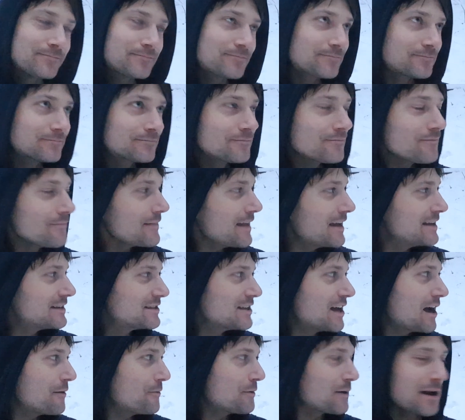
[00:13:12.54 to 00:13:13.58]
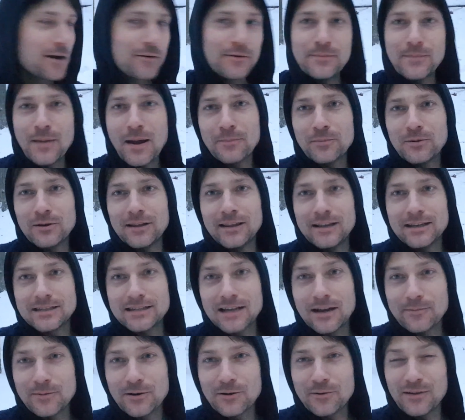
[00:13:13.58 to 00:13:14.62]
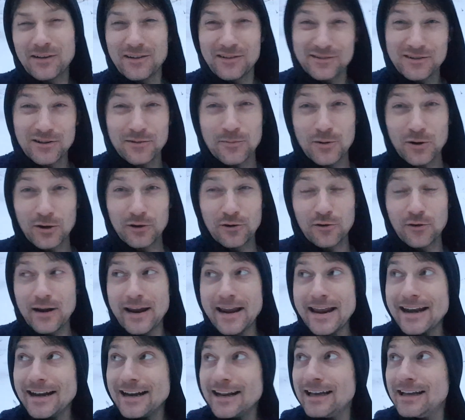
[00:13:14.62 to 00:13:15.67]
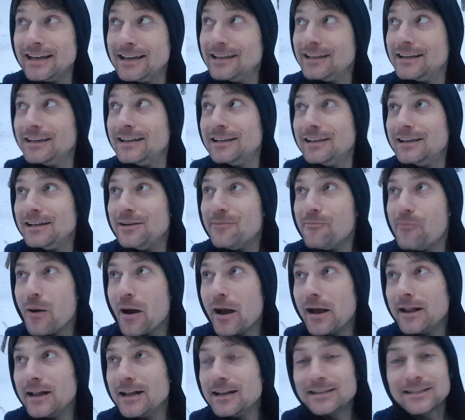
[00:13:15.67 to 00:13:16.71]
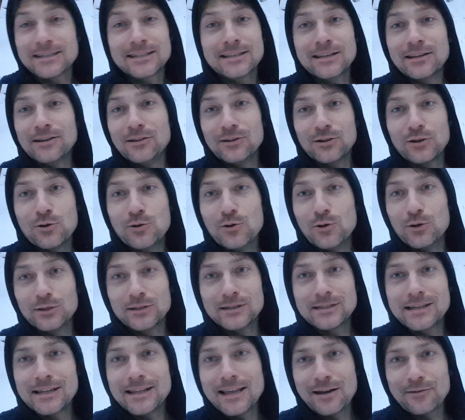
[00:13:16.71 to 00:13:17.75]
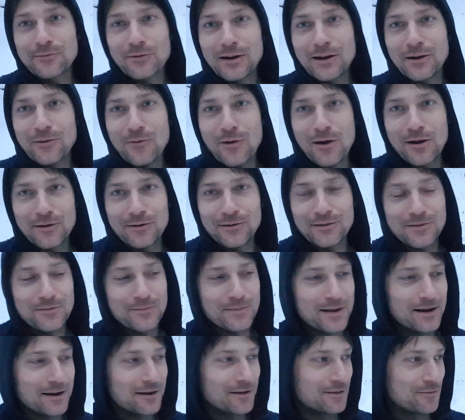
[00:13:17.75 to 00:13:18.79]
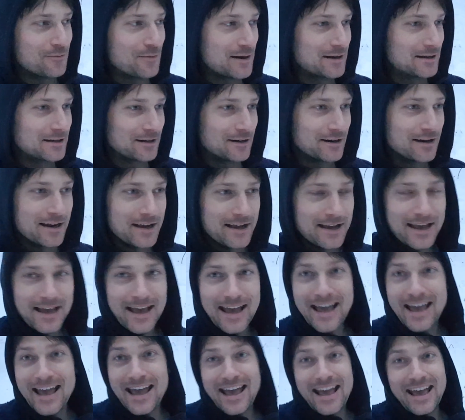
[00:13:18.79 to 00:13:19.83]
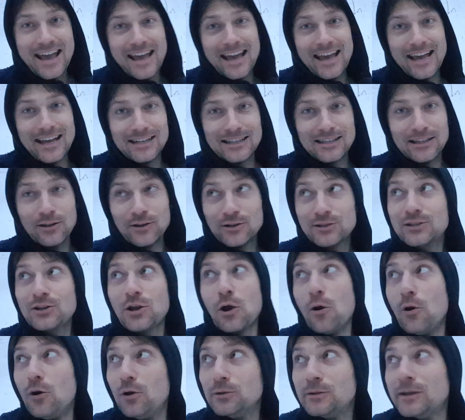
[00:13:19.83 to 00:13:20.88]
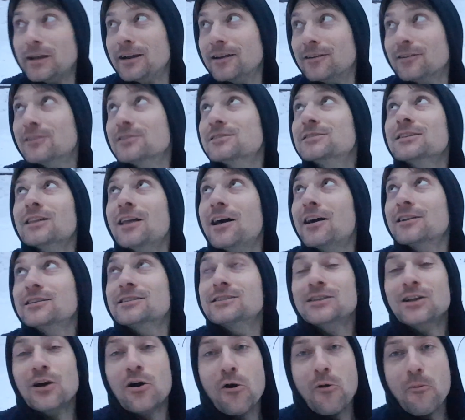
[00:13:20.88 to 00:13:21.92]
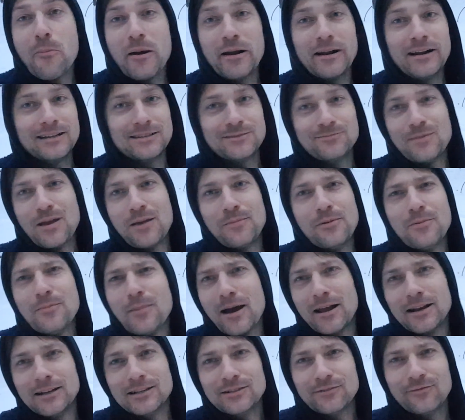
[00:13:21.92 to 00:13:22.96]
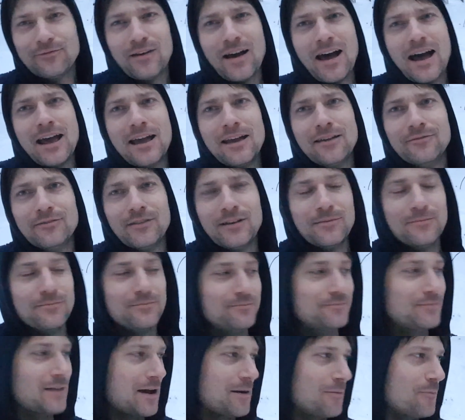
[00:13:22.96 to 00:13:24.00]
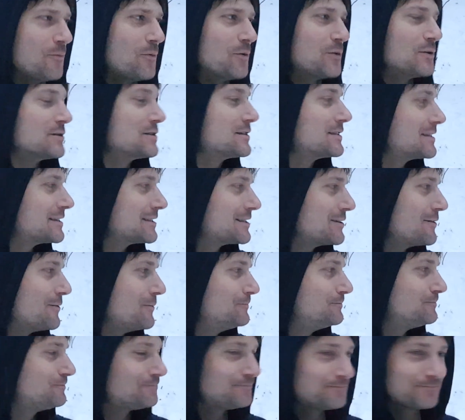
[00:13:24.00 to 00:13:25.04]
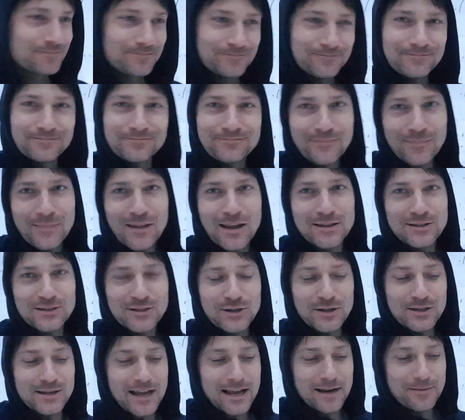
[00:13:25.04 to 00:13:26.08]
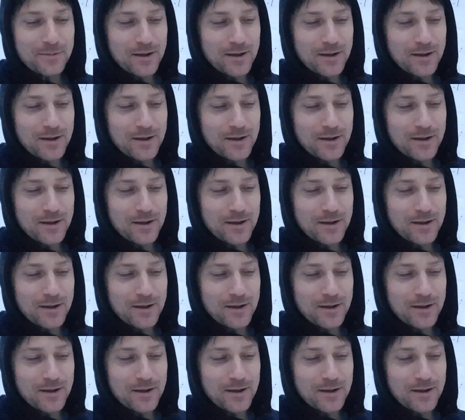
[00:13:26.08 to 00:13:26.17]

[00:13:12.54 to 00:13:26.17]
it's not what I remembered in the summer when there's a little more green, but it's still cool to see that running water in the middle of the winter. It looks cold here. There's a lot of snow, but it may be minus five at, at worst. So it's a good day to be out.